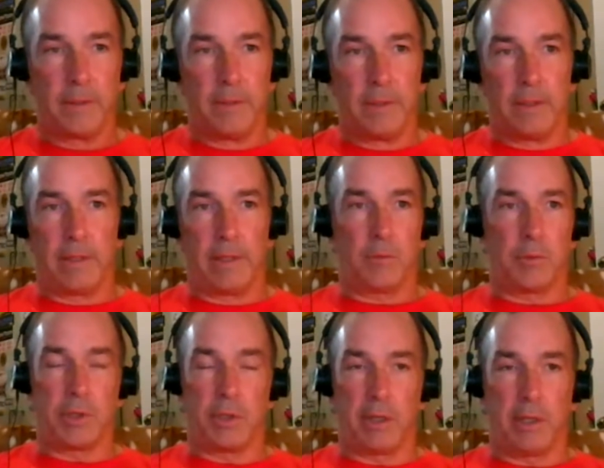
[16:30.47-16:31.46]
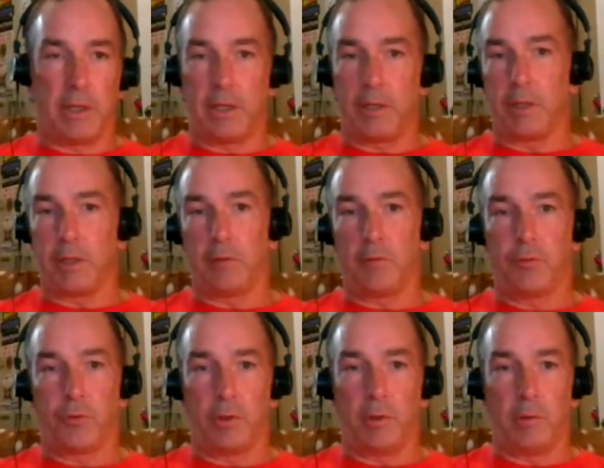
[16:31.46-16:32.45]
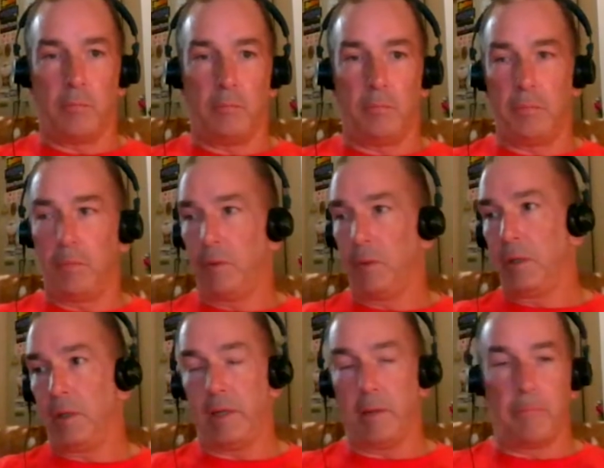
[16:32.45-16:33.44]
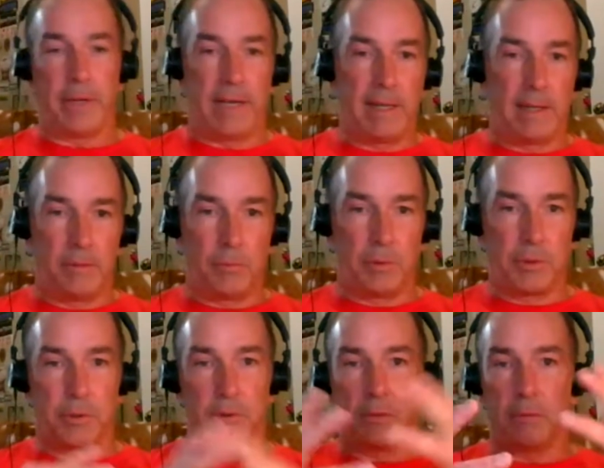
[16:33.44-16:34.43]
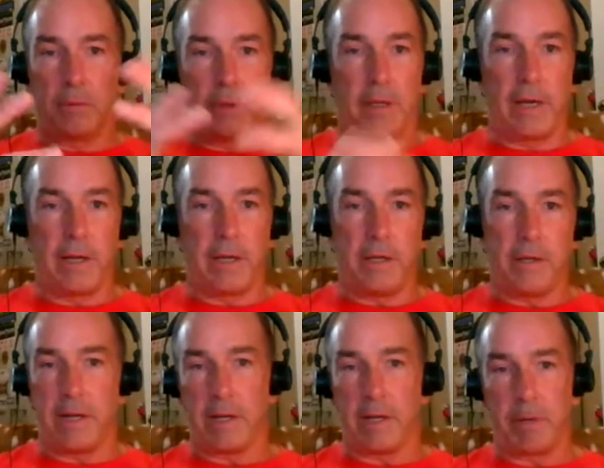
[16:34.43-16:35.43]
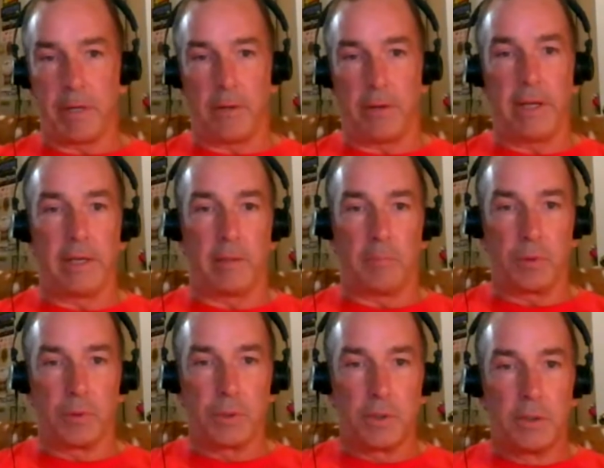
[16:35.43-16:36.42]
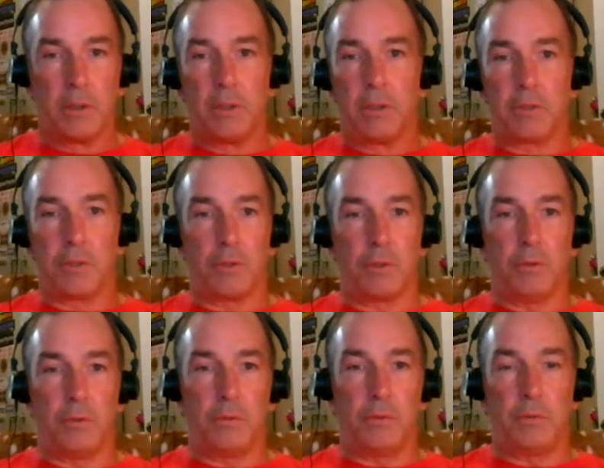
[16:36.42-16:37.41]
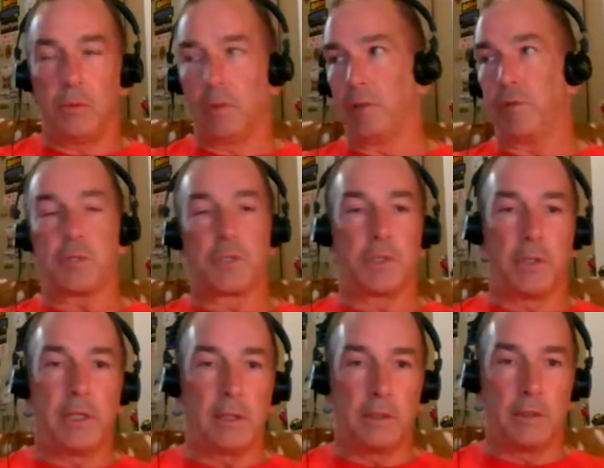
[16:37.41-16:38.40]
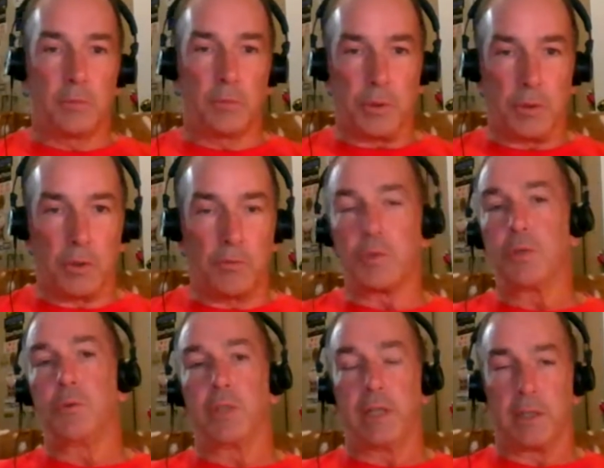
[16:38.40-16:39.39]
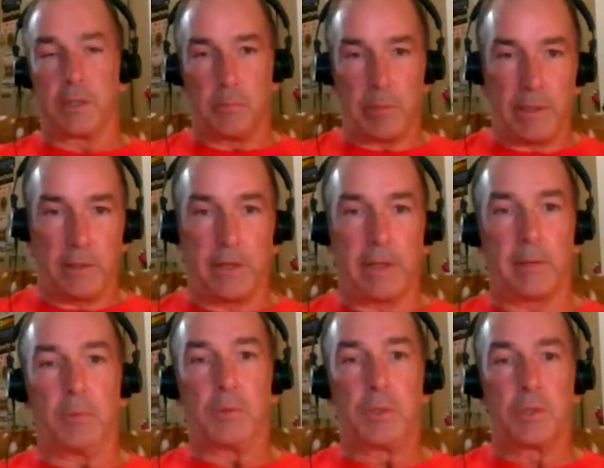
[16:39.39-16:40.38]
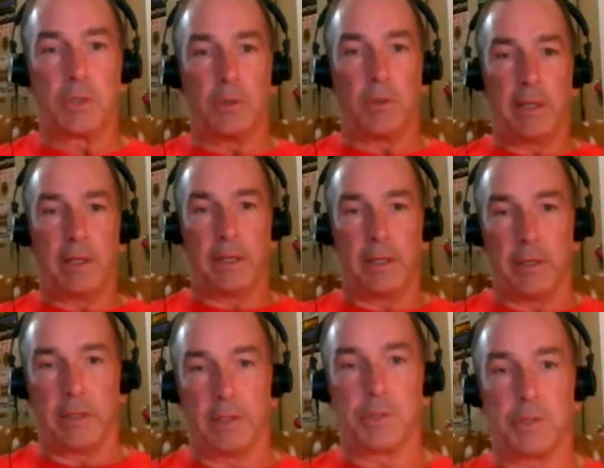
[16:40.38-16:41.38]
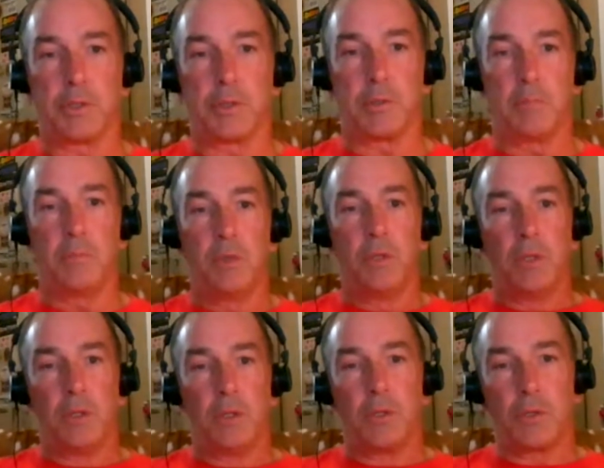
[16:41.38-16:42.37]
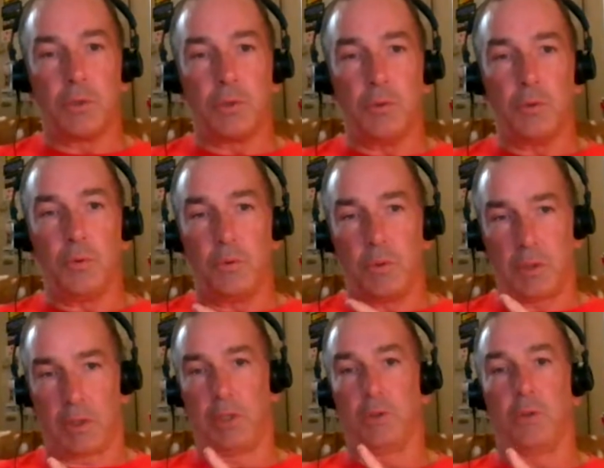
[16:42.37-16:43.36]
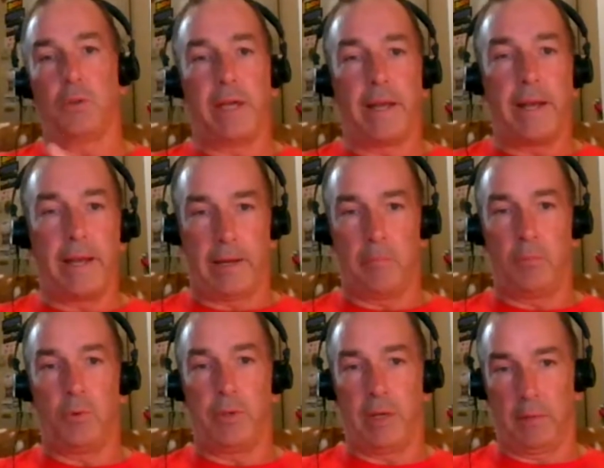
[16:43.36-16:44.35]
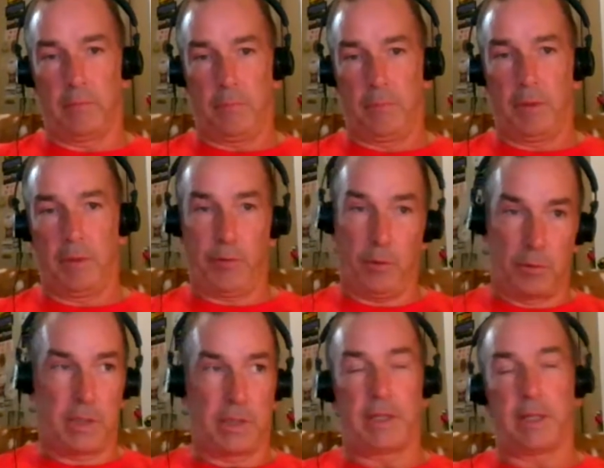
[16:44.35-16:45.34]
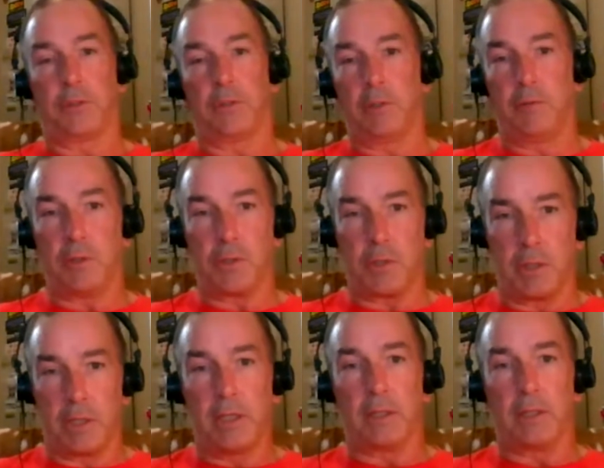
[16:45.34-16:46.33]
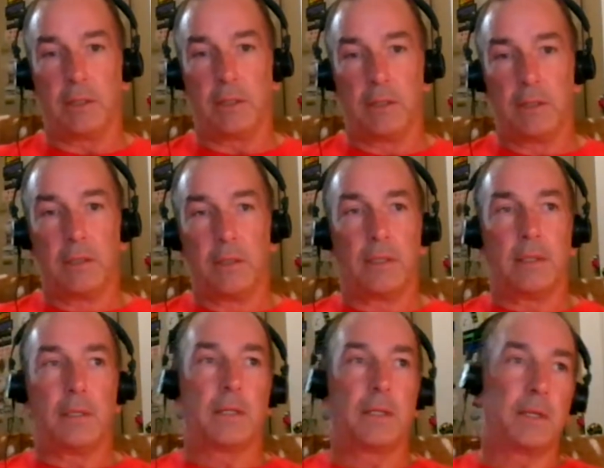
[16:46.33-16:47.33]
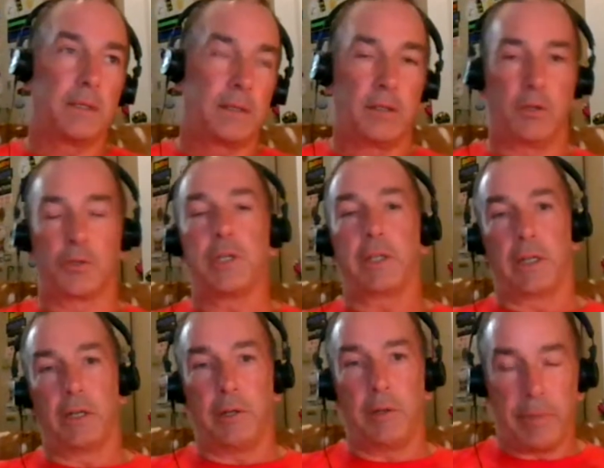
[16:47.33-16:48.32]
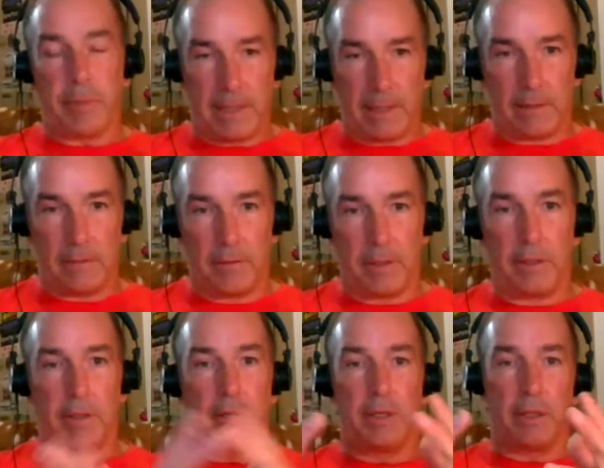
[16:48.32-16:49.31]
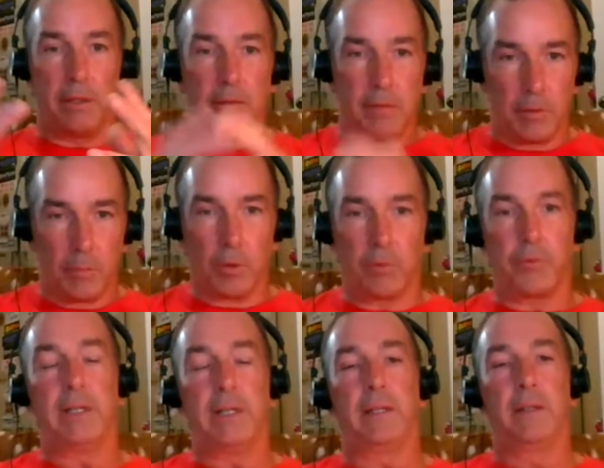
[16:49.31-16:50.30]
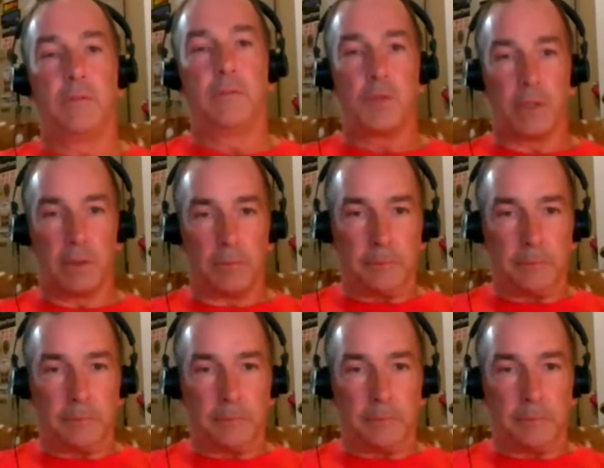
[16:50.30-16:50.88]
and I was hunting anything from impala, which are 80, 90 pound animals, to Livingston eland, which are over 2,000 pound animals. So I needed an arrow system to kill that animal, that if it'll take out the Livingston eland, it'll take out an impala. And it did. It worked fine. So